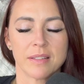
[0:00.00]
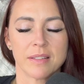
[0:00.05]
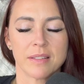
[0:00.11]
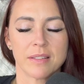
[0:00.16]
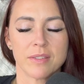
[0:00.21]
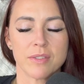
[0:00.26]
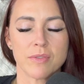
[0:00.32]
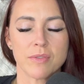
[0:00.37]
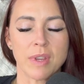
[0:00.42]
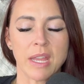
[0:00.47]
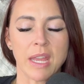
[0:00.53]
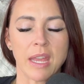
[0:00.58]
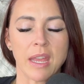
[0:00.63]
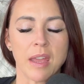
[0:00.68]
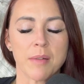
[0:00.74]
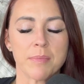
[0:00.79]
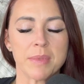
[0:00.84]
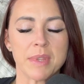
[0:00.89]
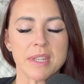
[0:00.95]

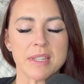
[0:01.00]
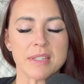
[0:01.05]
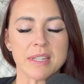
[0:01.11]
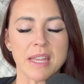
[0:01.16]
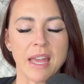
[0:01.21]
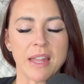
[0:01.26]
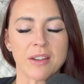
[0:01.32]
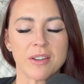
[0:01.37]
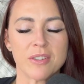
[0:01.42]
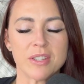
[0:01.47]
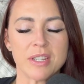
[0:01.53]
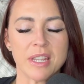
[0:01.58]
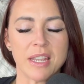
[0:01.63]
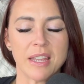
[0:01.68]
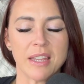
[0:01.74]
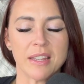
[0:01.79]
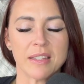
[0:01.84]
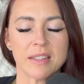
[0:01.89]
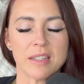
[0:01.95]
Drinking up this
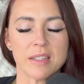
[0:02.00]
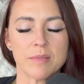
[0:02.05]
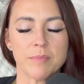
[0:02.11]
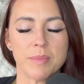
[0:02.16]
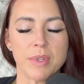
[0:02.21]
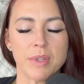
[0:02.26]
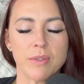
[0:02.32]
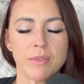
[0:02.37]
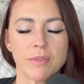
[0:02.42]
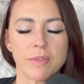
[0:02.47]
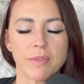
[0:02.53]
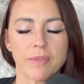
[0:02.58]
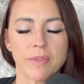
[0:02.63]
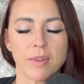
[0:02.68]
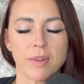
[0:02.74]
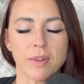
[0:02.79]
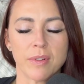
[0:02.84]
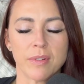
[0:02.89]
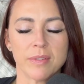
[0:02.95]
energy, this
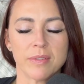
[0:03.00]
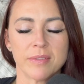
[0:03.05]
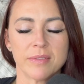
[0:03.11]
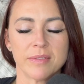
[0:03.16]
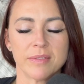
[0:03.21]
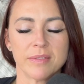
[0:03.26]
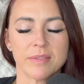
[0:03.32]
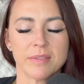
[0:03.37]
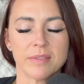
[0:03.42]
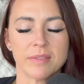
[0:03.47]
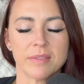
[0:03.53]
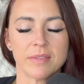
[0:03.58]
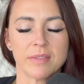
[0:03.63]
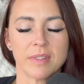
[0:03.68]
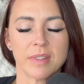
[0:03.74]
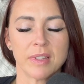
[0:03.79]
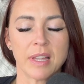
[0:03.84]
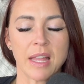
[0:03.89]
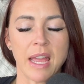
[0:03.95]
beautiful
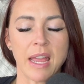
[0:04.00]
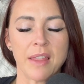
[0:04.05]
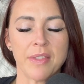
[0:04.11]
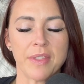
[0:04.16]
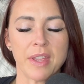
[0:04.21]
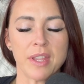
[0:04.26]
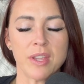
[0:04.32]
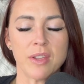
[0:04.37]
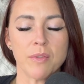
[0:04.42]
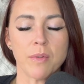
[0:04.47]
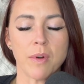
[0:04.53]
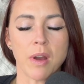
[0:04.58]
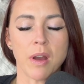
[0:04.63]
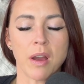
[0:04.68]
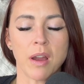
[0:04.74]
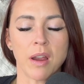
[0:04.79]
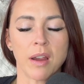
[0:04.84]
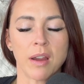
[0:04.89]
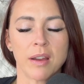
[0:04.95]
light that you
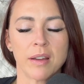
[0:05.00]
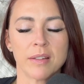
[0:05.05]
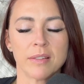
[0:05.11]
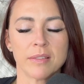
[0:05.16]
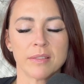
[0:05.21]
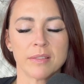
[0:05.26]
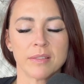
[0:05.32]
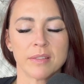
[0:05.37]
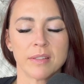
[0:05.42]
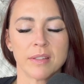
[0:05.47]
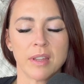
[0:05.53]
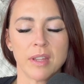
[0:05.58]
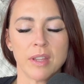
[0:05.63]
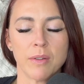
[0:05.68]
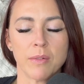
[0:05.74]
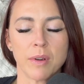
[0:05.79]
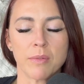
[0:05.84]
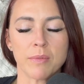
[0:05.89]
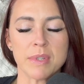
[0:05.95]
are
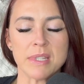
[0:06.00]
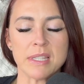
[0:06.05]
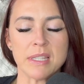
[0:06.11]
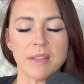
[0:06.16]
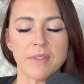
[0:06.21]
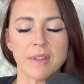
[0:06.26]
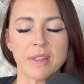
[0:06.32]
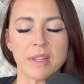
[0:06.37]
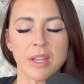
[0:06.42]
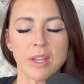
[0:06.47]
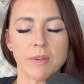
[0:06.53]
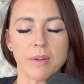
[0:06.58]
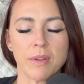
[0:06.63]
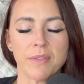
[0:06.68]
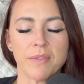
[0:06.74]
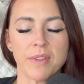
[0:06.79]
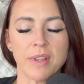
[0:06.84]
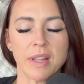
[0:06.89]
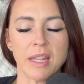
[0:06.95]
receiving, that you are
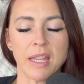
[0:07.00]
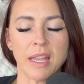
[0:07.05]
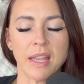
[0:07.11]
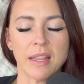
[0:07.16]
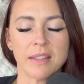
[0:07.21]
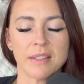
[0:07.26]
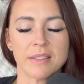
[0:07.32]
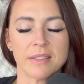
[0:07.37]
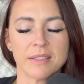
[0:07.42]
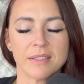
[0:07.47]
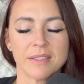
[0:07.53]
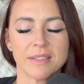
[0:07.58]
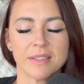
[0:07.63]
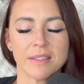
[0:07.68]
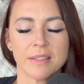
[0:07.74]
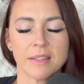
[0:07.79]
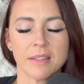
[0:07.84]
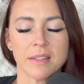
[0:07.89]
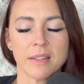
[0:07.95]
feeling,
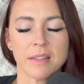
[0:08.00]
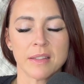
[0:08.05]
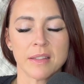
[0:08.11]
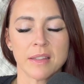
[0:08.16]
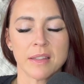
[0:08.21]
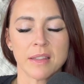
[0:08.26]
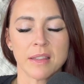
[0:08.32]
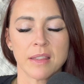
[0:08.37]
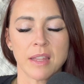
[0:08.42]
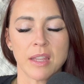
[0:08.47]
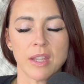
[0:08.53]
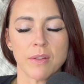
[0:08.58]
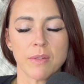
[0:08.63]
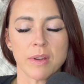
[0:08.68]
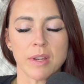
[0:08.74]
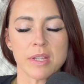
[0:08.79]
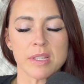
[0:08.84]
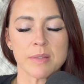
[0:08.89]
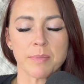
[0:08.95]
that you
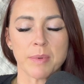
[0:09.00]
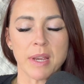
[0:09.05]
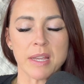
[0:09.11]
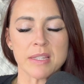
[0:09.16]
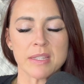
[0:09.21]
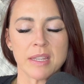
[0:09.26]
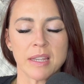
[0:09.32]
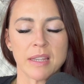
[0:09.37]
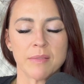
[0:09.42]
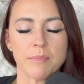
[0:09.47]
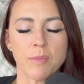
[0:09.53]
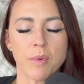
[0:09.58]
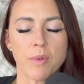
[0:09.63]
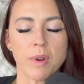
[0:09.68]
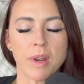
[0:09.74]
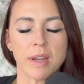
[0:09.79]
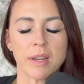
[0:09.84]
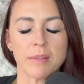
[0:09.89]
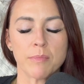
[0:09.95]
are expressing, and
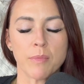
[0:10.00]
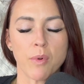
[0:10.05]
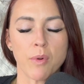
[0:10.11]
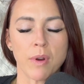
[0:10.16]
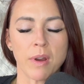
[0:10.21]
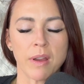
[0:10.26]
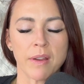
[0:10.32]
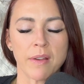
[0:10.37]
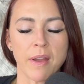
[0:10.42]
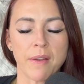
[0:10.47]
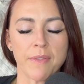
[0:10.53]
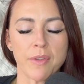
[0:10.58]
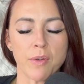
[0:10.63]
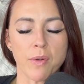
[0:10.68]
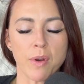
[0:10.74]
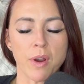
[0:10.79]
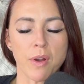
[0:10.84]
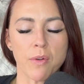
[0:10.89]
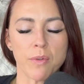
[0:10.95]
more of
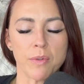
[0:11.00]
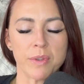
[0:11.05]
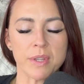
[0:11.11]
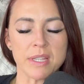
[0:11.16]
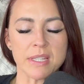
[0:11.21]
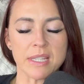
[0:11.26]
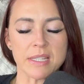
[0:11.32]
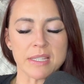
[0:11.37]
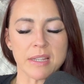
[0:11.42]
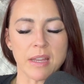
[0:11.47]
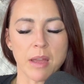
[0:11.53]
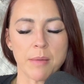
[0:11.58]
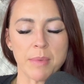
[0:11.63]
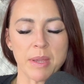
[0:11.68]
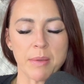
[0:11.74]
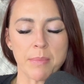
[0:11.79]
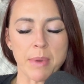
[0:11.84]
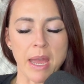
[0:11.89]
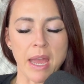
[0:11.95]
your wholeness that's
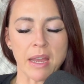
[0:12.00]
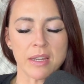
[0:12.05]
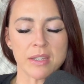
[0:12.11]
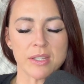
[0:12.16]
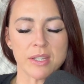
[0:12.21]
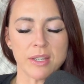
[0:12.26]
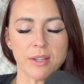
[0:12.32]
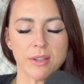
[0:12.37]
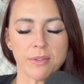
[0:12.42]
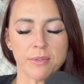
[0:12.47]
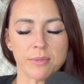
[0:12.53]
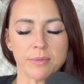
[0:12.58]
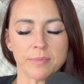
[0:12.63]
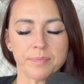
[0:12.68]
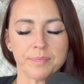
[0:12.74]
coming back to you.